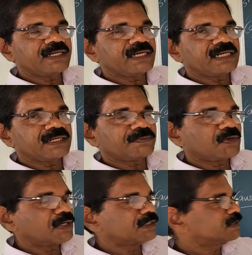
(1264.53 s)
negative
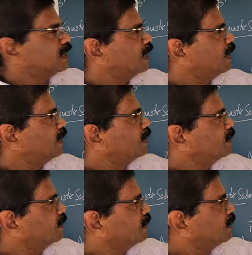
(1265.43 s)
pole of the cell?
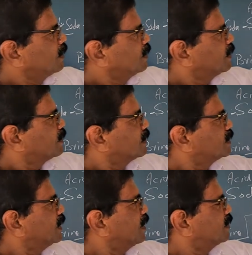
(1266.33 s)
The
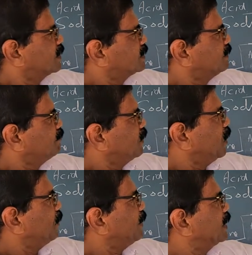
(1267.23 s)
symbol
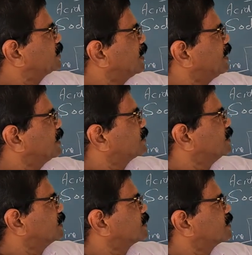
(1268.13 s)
of a cell is
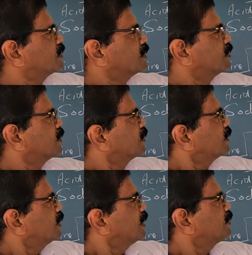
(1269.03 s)
this:
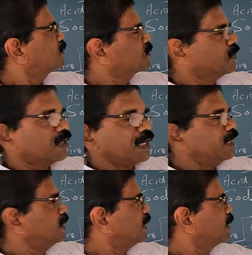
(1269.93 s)
a short
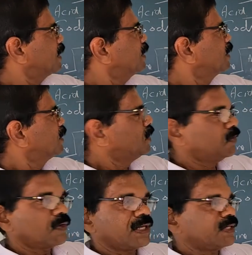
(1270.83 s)
line and a
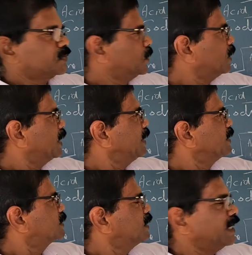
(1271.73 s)
tall line. Short line
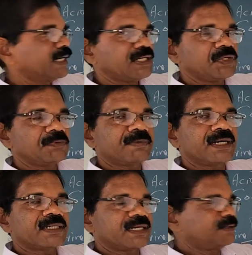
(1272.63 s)
is the negative
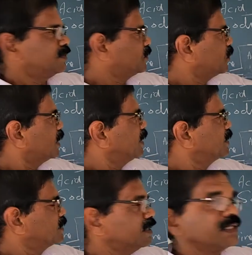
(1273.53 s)
part and tall line
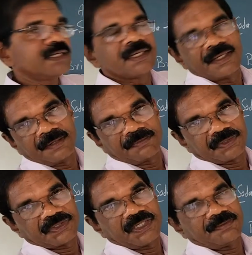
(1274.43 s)
is the
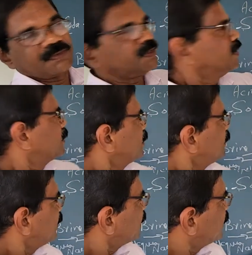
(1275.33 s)
positive part.
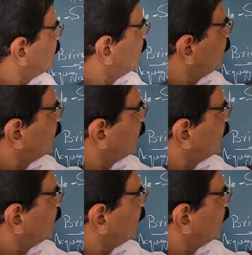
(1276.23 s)
Negative